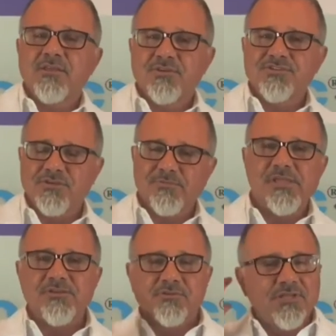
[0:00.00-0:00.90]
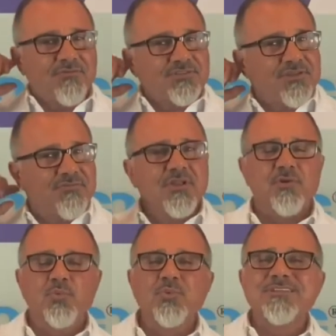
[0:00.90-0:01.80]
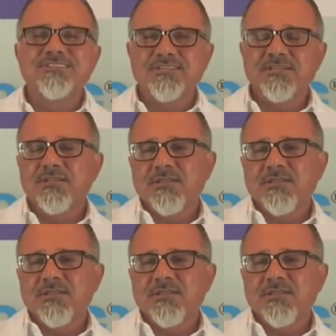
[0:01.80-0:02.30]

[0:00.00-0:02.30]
your serum ketone levels have risen